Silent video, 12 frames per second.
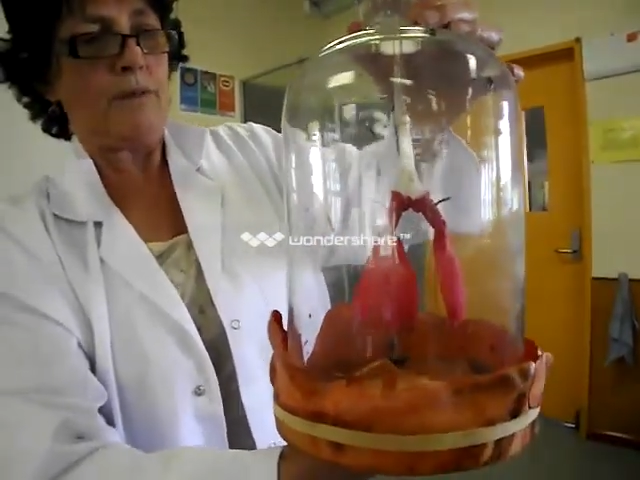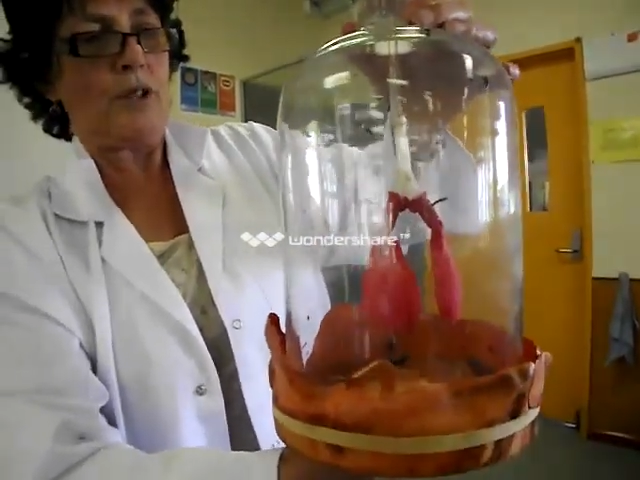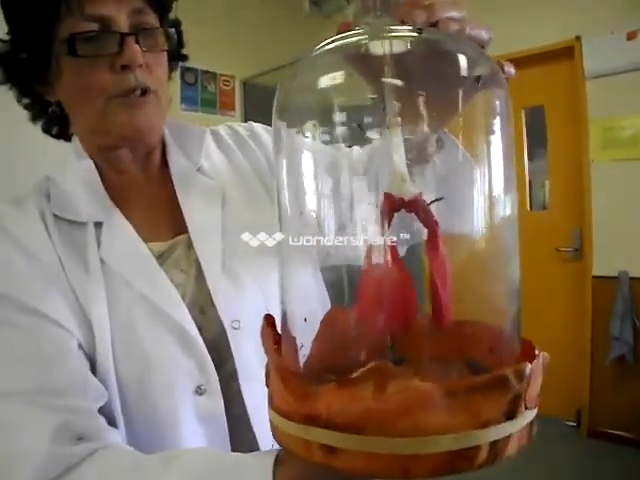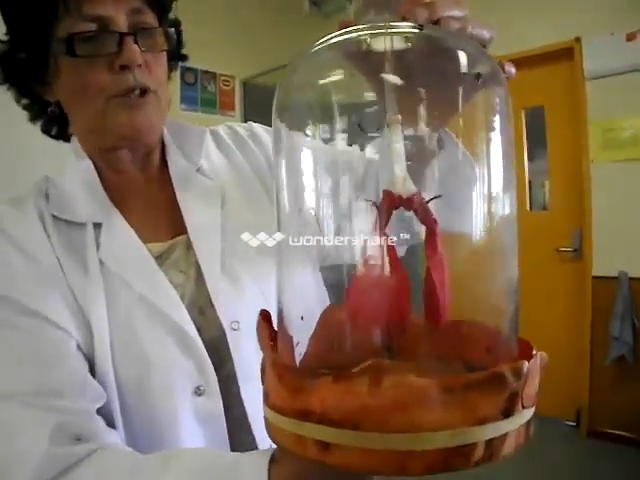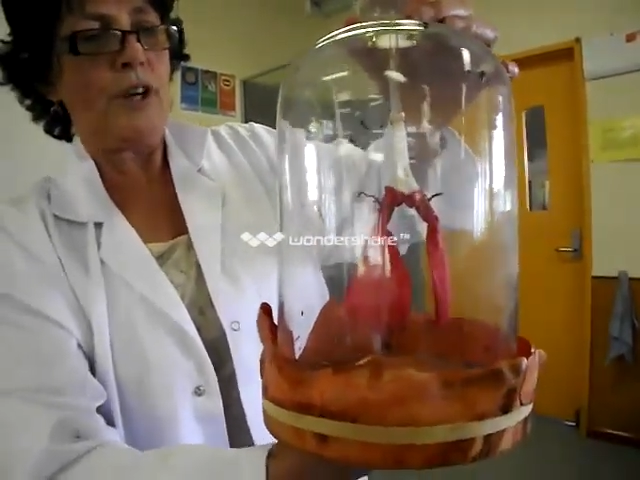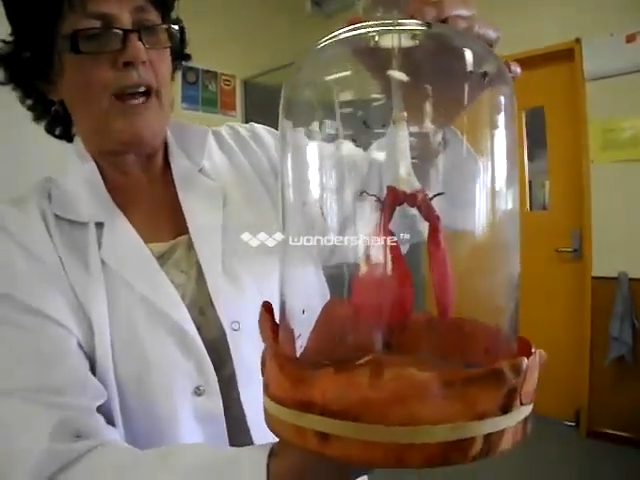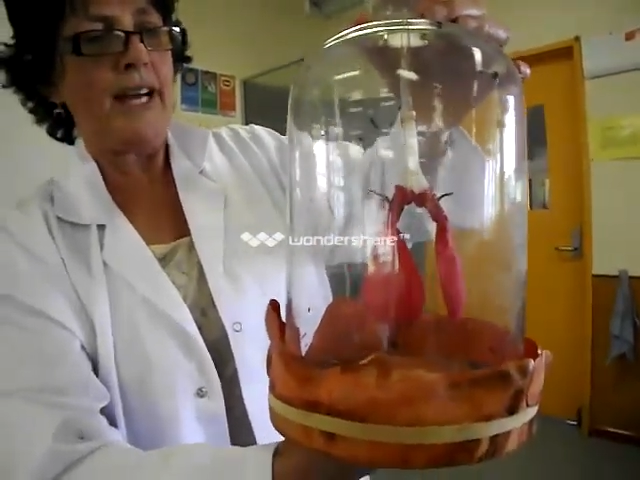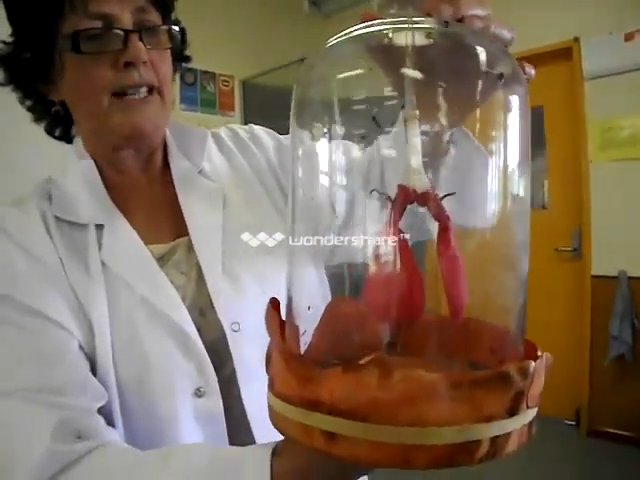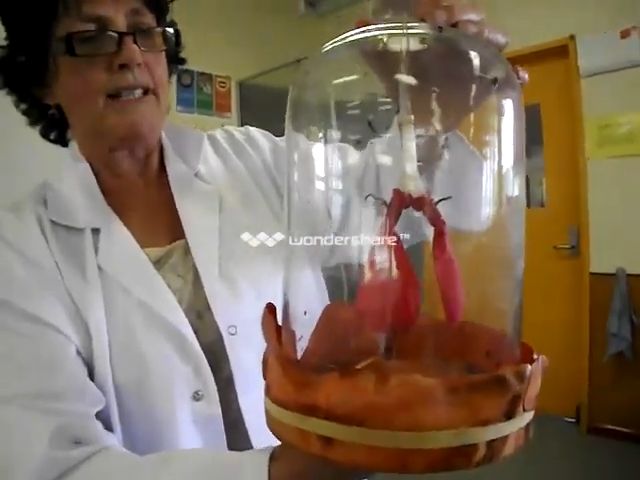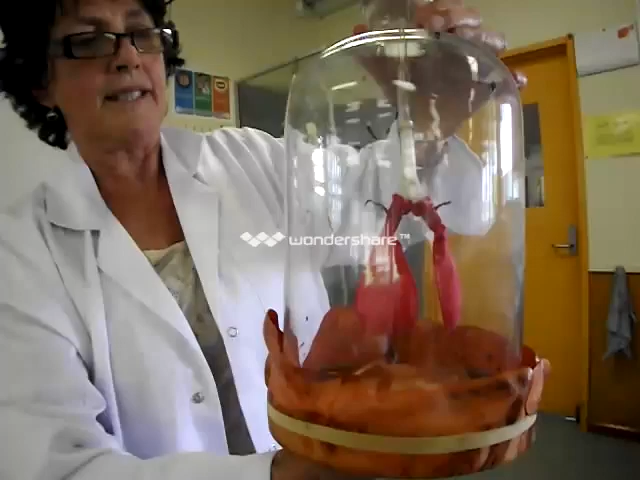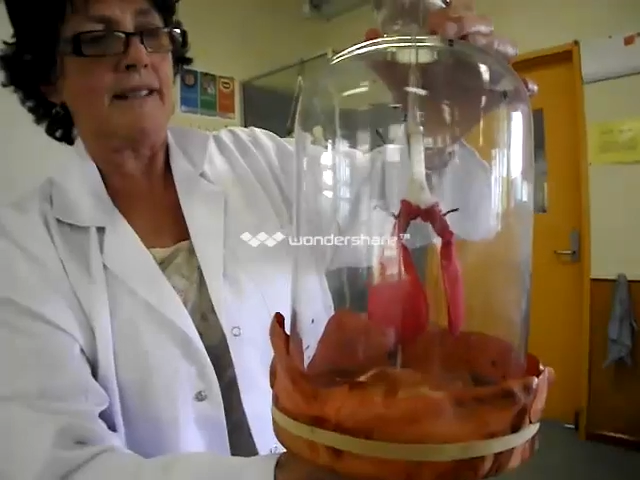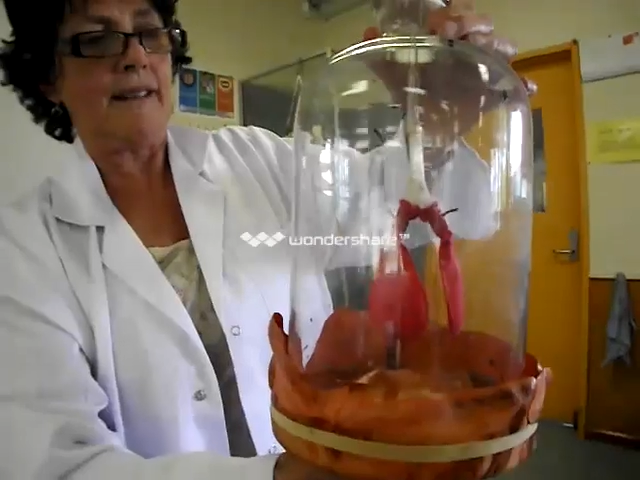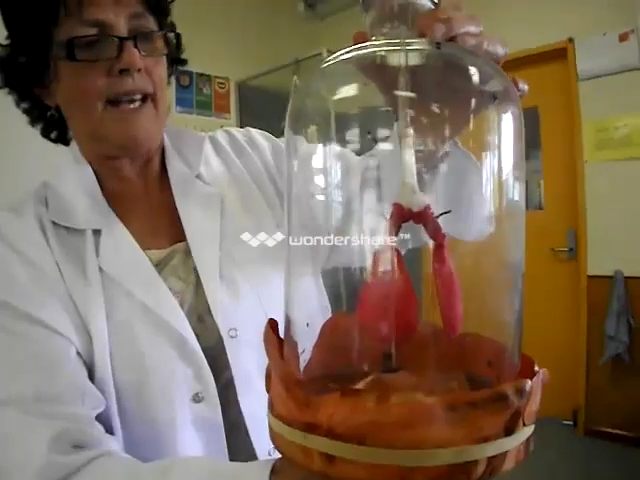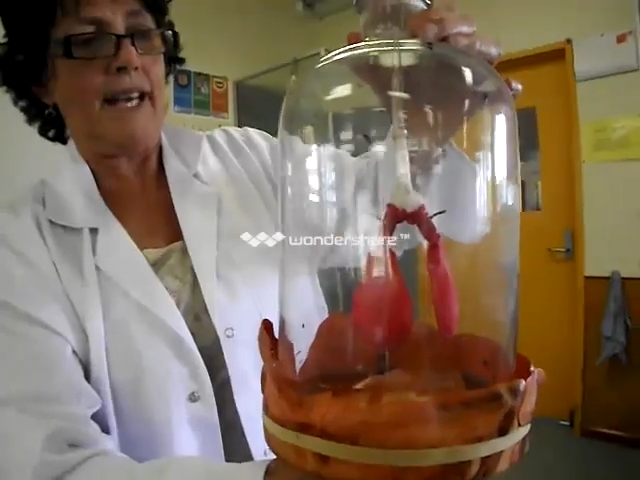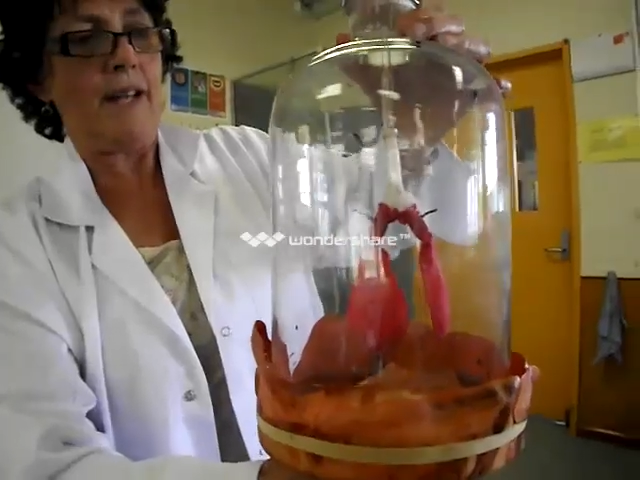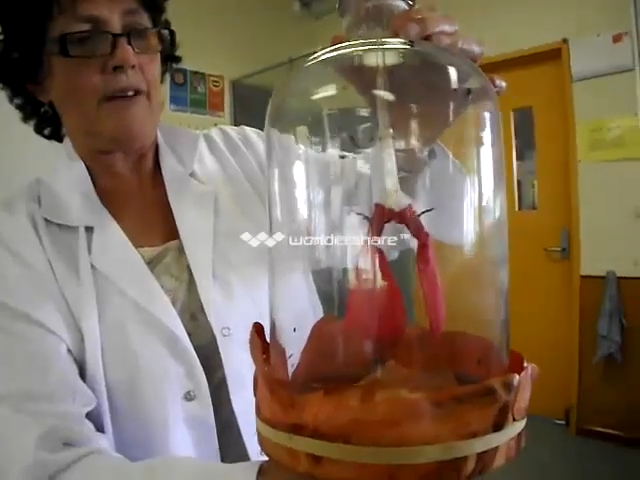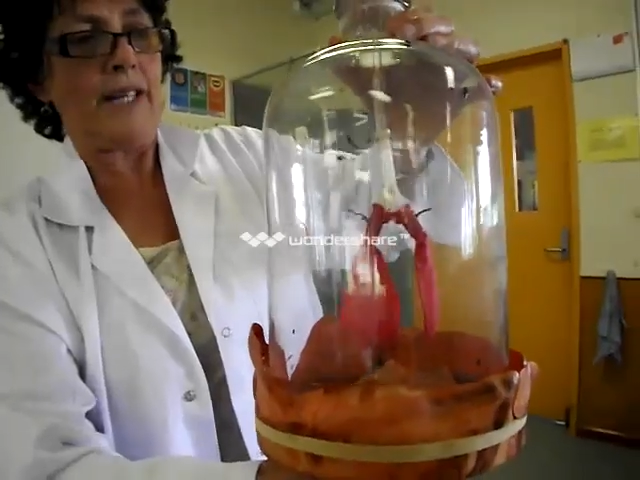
Contract, air